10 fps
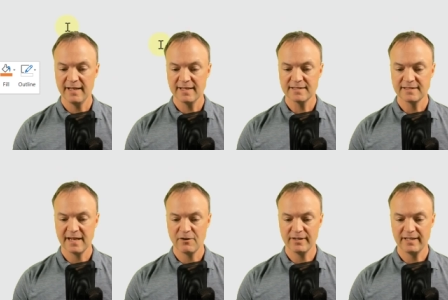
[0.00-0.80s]
This
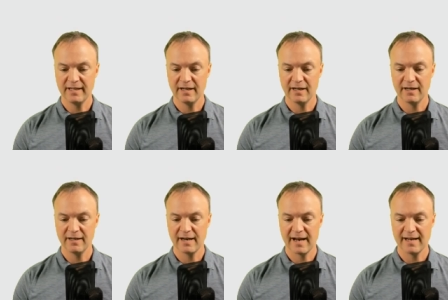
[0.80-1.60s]
down
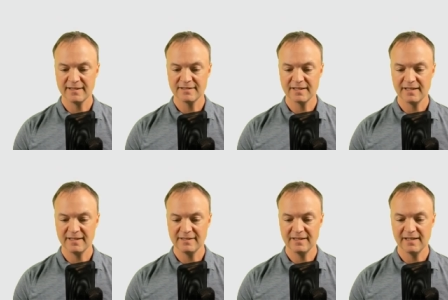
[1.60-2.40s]
here has
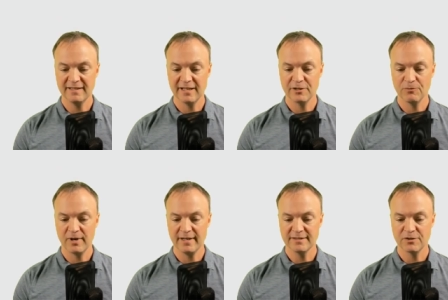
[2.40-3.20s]
another
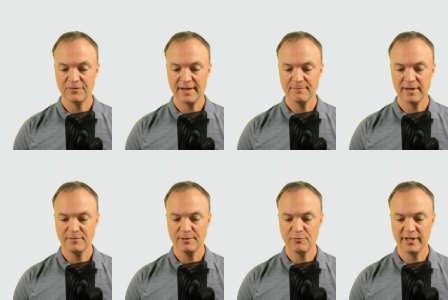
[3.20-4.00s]
one. So if I'm
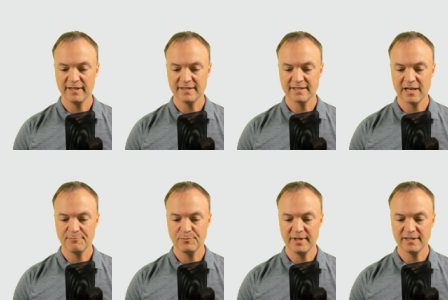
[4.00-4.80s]
going to bring this up a